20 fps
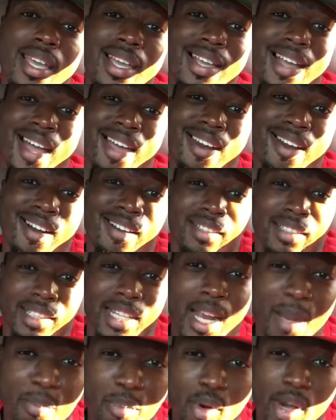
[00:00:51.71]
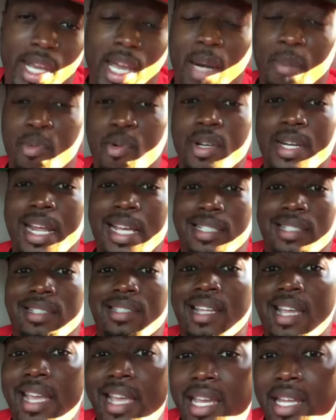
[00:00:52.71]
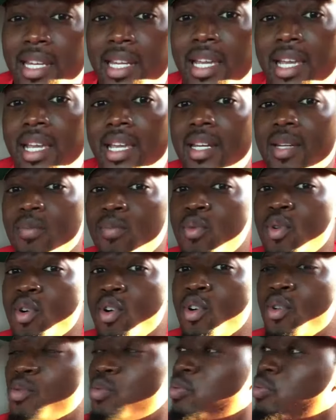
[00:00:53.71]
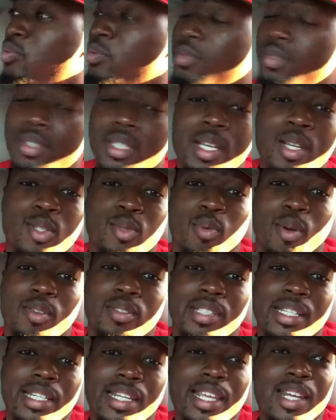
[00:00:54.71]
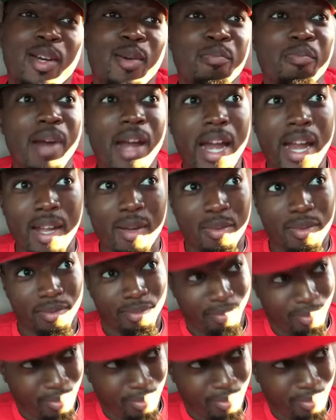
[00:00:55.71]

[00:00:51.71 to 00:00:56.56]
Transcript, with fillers: It got ugly. That boy got up on that stand, and woo, he's worse than Nino Brown.